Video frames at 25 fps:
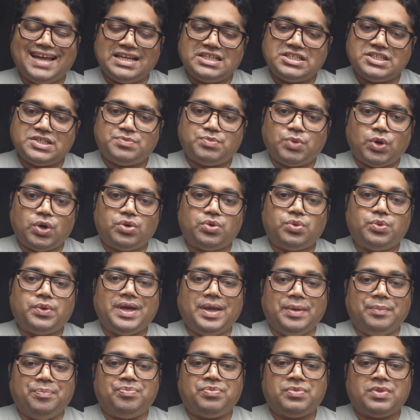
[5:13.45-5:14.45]
That's it for
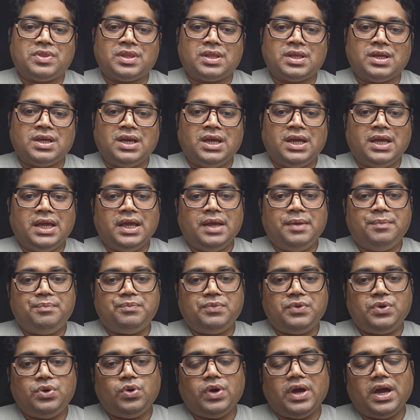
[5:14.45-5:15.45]
today.
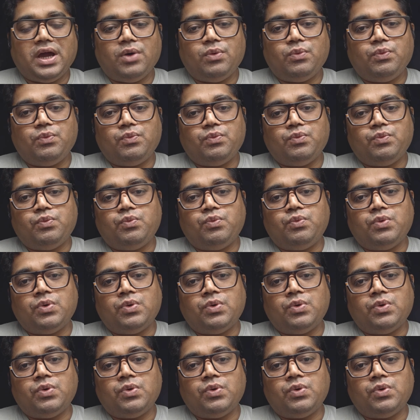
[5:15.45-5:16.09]
If you have